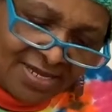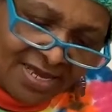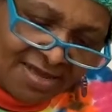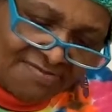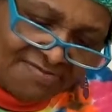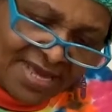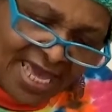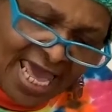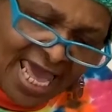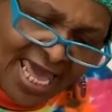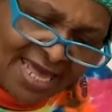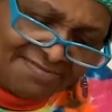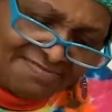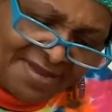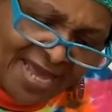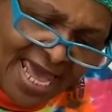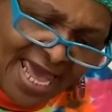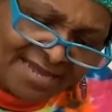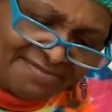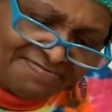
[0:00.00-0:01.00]
pat
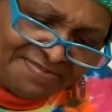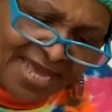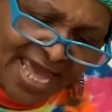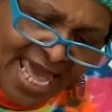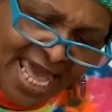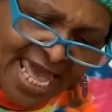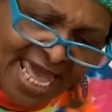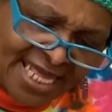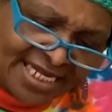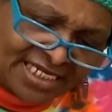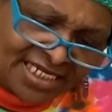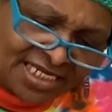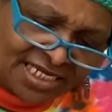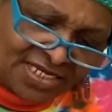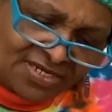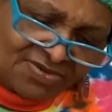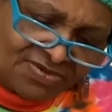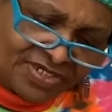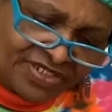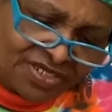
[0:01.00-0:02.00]

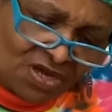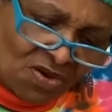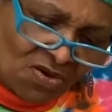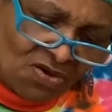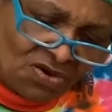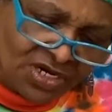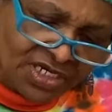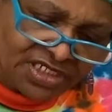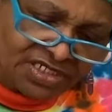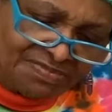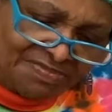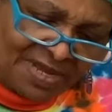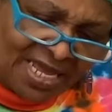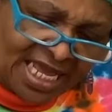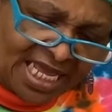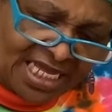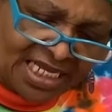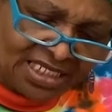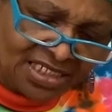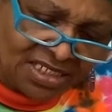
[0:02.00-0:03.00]
with the orange
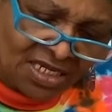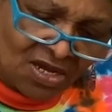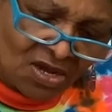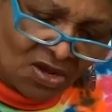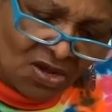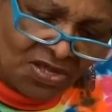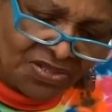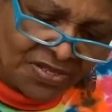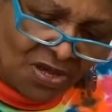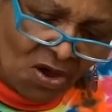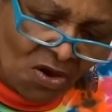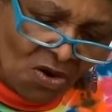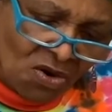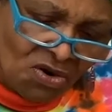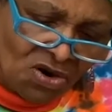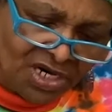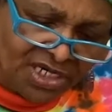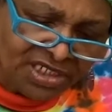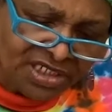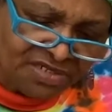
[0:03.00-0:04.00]
paint on the
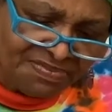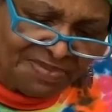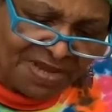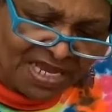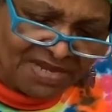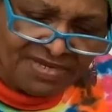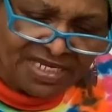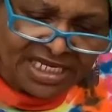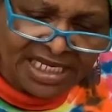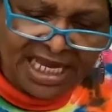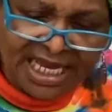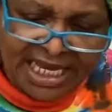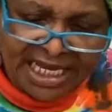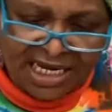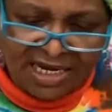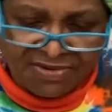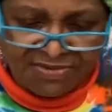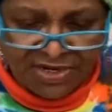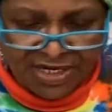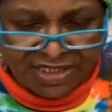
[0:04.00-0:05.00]
orange baby
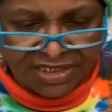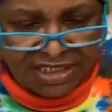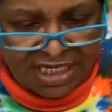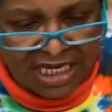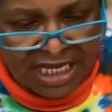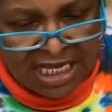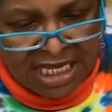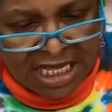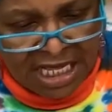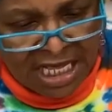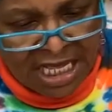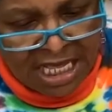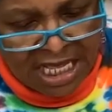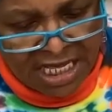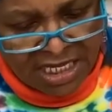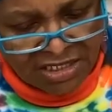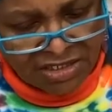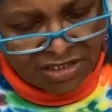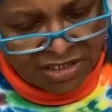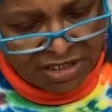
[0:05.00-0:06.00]
carrot.
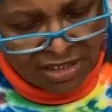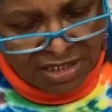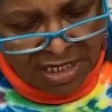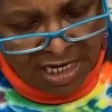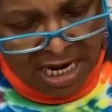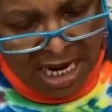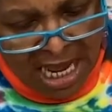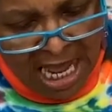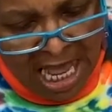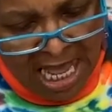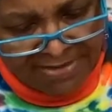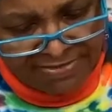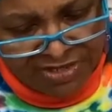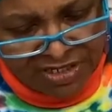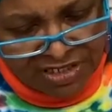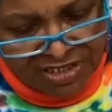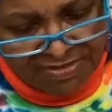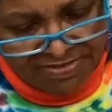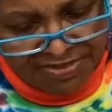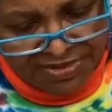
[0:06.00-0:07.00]
And I'm
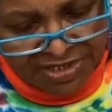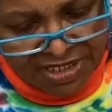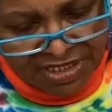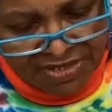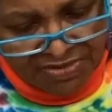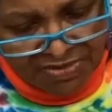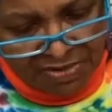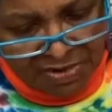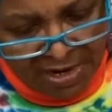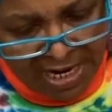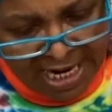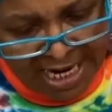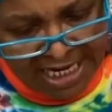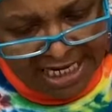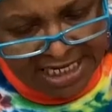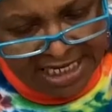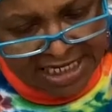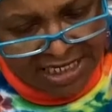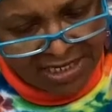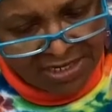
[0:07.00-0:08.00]
going to put it right
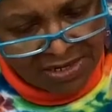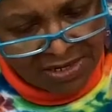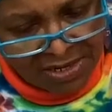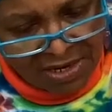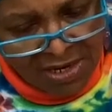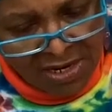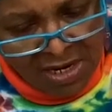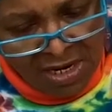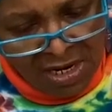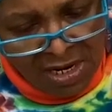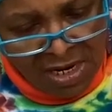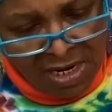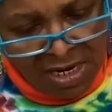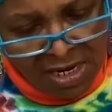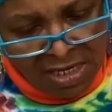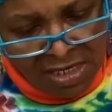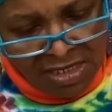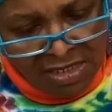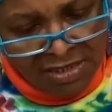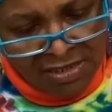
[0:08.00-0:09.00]

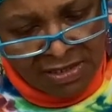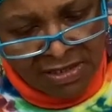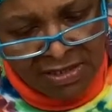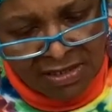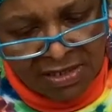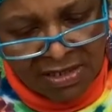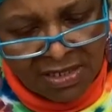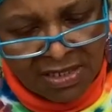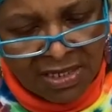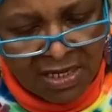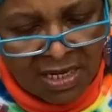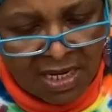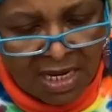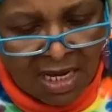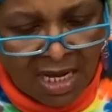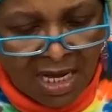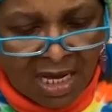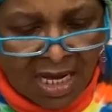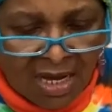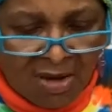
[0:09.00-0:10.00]
here.
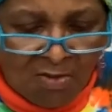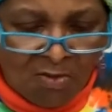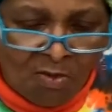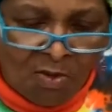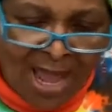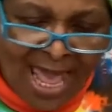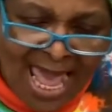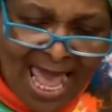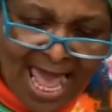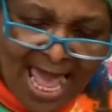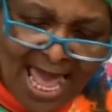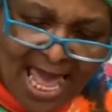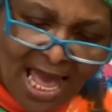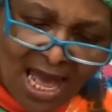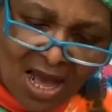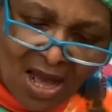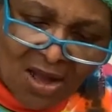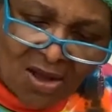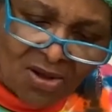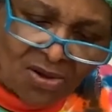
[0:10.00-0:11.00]

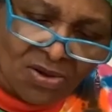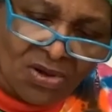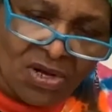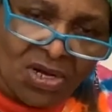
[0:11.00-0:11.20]
Wow,